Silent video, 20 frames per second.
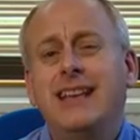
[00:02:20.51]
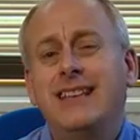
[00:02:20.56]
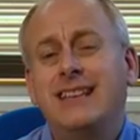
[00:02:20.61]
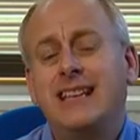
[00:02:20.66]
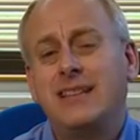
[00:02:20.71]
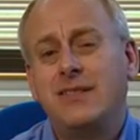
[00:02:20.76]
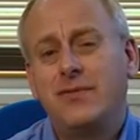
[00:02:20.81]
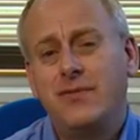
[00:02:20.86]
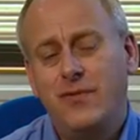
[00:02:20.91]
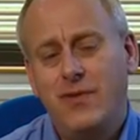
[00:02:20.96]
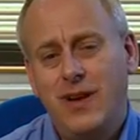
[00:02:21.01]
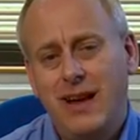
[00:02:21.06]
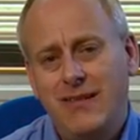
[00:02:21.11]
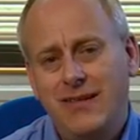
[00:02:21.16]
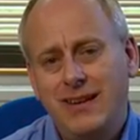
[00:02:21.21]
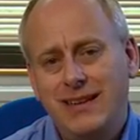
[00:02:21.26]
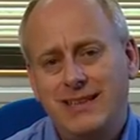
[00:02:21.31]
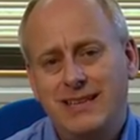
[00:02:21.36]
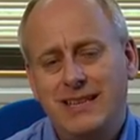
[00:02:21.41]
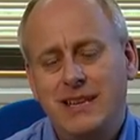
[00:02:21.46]
It has a
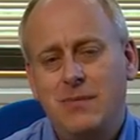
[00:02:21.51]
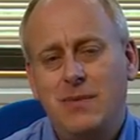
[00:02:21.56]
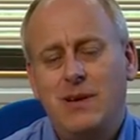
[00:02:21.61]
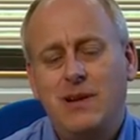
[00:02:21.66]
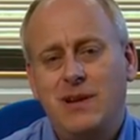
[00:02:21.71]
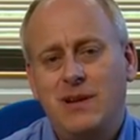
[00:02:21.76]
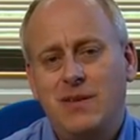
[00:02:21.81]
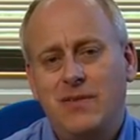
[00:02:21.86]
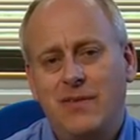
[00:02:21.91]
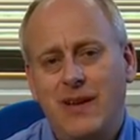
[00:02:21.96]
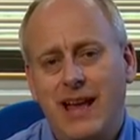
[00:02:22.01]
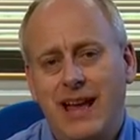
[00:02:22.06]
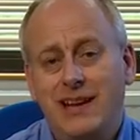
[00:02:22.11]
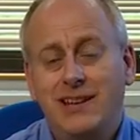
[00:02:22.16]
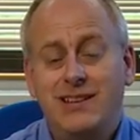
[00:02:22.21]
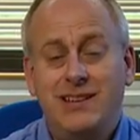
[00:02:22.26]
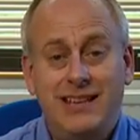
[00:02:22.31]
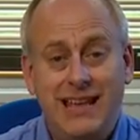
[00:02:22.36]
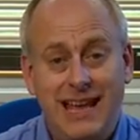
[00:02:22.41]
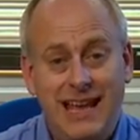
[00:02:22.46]
very similar
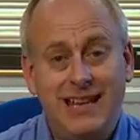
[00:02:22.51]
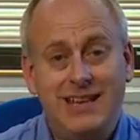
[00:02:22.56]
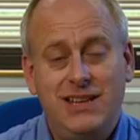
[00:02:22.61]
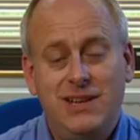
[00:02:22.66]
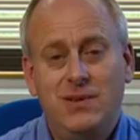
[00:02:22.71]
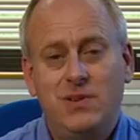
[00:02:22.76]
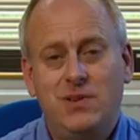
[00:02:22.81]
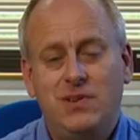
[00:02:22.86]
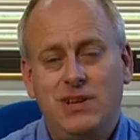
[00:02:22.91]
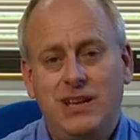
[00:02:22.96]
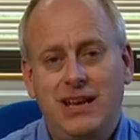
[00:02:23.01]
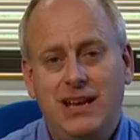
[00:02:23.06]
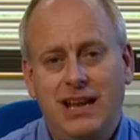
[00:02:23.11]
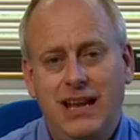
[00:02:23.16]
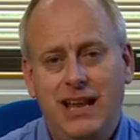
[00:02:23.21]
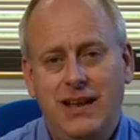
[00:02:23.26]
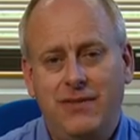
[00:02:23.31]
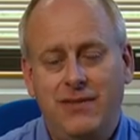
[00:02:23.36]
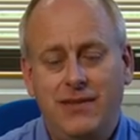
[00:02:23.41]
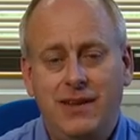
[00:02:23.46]
effect to the head tilt chin
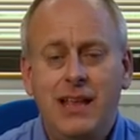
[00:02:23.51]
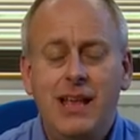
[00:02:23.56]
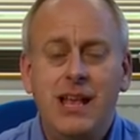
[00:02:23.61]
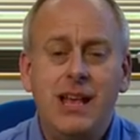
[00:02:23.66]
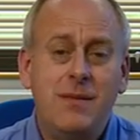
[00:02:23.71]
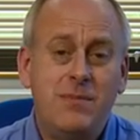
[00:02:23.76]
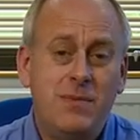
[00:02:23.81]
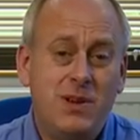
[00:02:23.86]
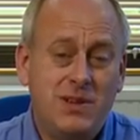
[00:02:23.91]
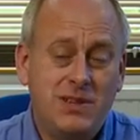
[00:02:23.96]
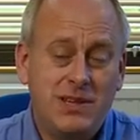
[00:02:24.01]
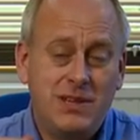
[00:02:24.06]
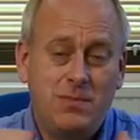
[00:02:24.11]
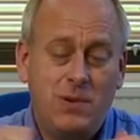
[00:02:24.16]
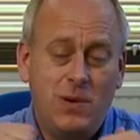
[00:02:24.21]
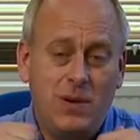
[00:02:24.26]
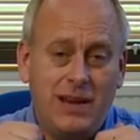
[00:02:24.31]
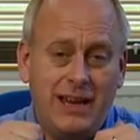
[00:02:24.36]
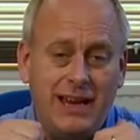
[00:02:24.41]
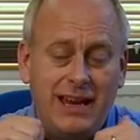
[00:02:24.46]
lift because it's
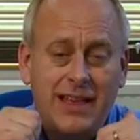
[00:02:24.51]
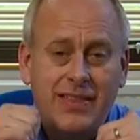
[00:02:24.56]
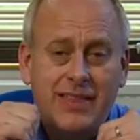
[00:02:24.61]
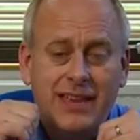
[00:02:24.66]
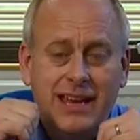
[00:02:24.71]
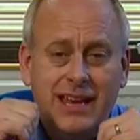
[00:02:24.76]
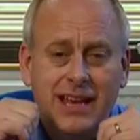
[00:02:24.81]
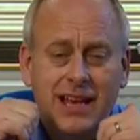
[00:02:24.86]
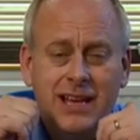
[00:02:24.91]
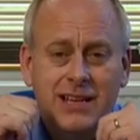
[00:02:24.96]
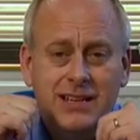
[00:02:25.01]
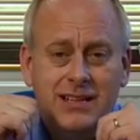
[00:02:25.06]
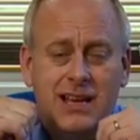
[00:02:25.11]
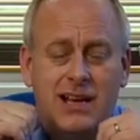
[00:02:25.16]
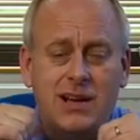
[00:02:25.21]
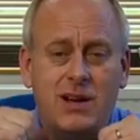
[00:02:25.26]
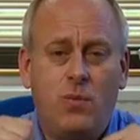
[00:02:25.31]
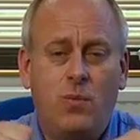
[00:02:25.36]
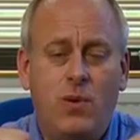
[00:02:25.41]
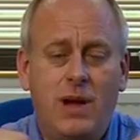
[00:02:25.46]
pulling the
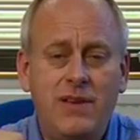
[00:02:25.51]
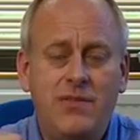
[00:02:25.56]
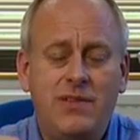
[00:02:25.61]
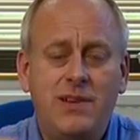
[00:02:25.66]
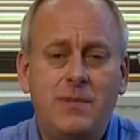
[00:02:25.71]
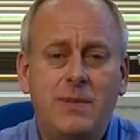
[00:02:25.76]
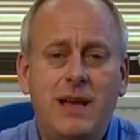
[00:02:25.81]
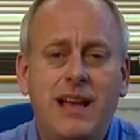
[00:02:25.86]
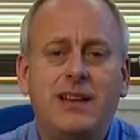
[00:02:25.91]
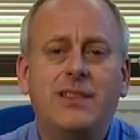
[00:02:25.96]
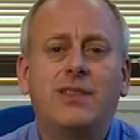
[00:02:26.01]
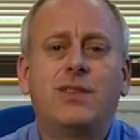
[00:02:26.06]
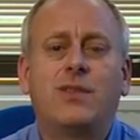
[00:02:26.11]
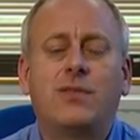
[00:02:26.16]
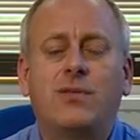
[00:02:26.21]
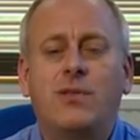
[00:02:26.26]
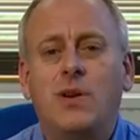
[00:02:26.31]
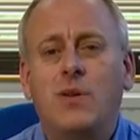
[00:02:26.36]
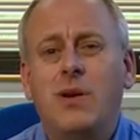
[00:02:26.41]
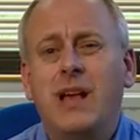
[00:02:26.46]
tongue away from the back of the
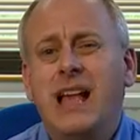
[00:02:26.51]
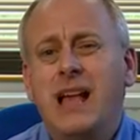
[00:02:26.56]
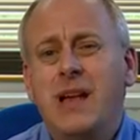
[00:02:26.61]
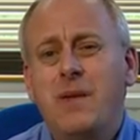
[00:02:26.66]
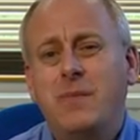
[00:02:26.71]
throat,